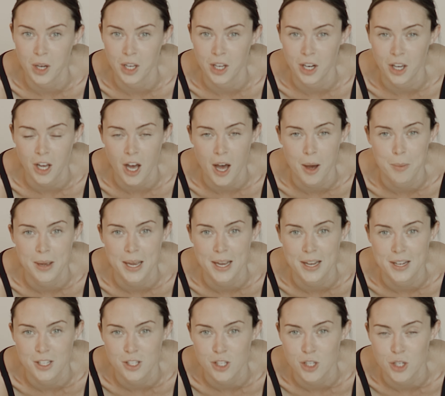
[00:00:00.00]
we're gonna come
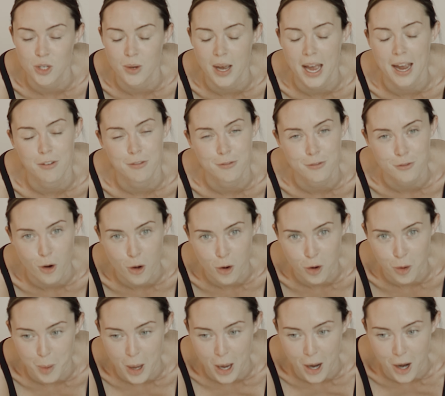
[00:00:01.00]
into a
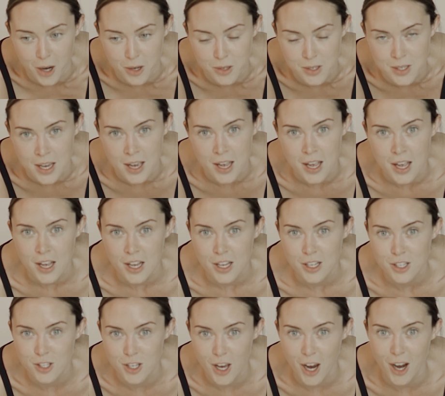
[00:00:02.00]
frog pose.
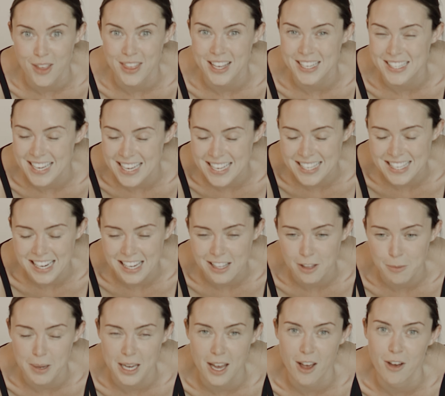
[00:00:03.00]
So this is a
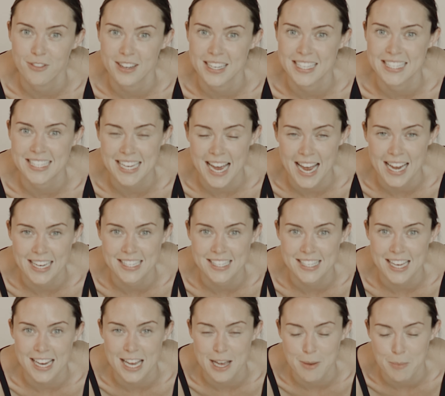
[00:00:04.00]
little bit of an
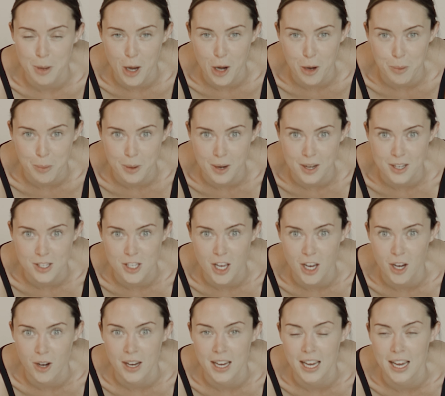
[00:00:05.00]
intense hip opener. So
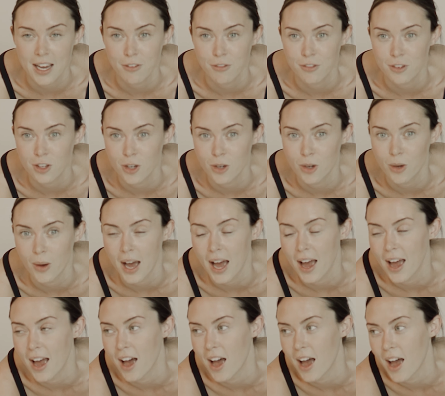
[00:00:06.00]
if you
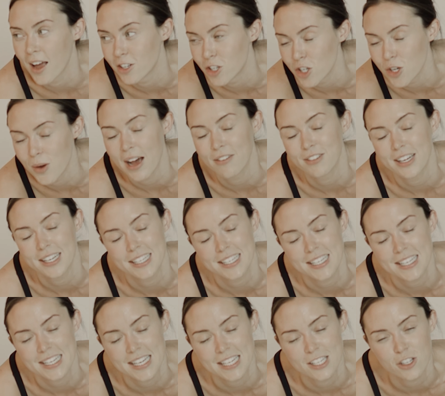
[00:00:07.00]
do have any
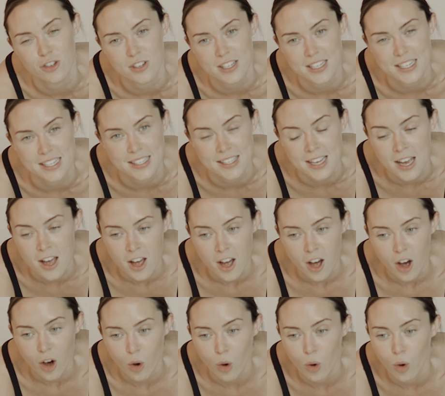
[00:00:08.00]
knee injuries,
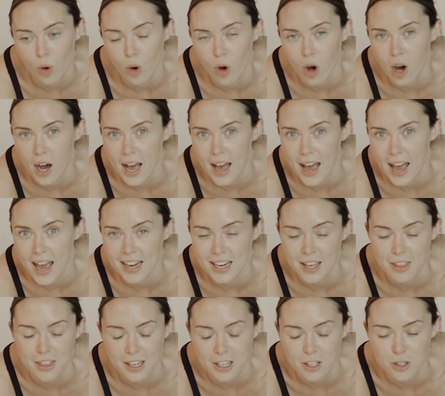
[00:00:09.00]
or
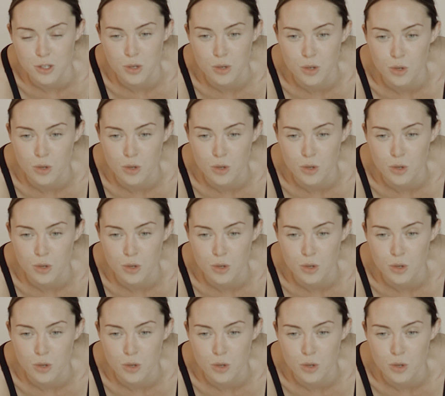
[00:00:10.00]
anything at